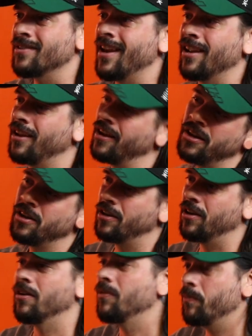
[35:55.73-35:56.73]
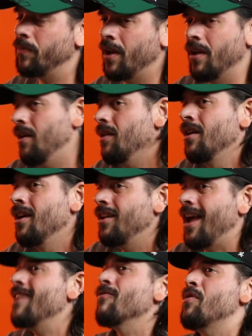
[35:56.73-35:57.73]
It's like you know, I,
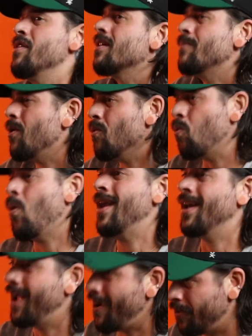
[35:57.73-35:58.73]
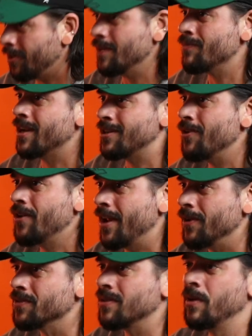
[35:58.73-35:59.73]
I never think about when I have to clip my
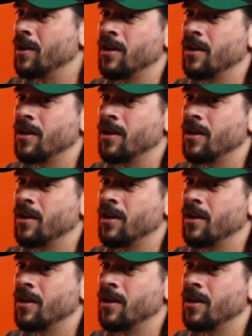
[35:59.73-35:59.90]
toenails.